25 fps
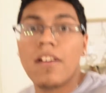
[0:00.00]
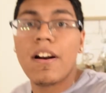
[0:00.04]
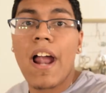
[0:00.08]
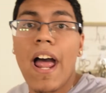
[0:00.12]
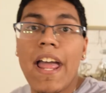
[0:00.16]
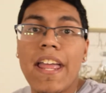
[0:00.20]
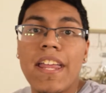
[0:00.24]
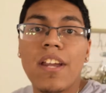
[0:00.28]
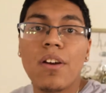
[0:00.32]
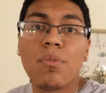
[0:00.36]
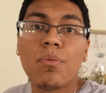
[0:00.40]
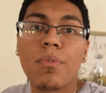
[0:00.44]

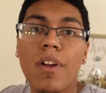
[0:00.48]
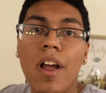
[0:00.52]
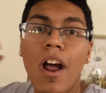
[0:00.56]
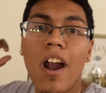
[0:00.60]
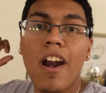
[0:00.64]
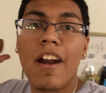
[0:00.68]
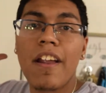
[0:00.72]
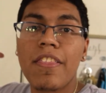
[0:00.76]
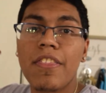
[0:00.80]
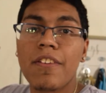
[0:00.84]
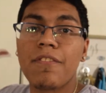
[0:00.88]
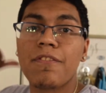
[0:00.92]
right, here we
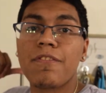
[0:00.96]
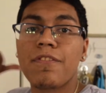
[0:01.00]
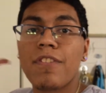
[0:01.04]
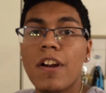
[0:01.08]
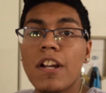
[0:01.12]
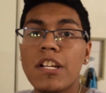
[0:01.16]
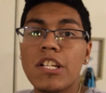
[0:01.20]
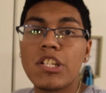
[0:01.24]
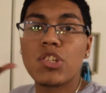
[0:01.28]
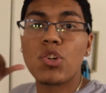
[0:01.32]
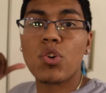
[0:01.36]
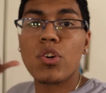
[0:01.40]
are at the
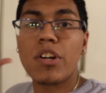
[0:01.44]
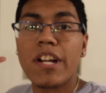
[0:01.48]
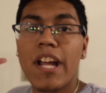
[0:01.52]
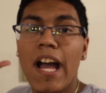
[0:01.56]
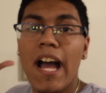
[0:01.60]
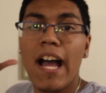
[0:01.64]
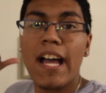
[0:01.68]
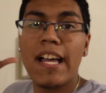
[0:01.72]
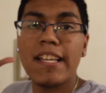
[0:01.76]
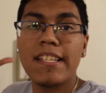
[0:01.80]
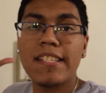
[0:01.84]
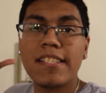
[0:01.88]
front door,
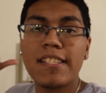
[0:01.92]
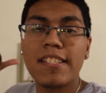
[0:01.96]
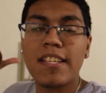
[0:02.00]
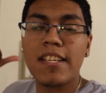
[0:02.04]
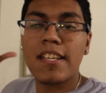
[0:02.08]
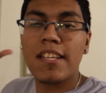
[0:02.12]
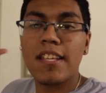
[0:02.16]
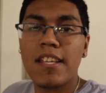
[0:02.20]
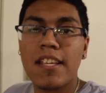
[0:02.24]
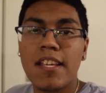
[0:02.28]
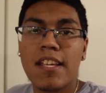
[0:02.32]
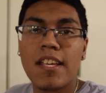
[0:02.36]

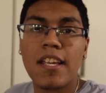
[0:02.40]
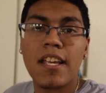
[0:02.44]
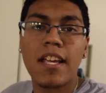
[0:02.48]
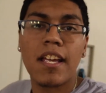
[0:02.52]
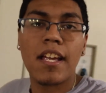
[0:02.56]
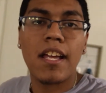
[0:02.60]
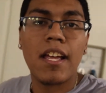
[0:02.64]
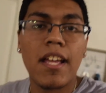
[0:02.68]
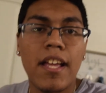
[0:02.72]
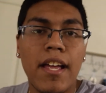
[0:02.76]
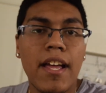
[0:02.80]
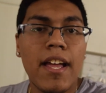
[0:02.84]
guys.
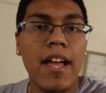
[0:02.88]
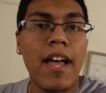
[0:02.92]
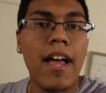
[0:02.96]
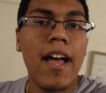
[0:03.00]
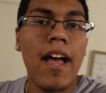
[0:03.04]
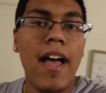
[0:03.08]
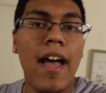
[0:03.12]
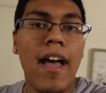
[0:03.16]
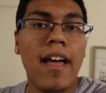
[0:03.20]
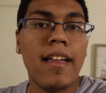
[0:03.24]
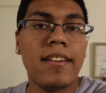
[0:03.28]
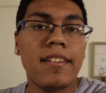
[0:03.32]

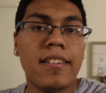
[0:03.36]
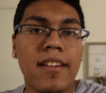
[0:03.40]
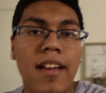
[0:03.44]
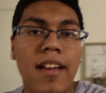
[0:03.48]
And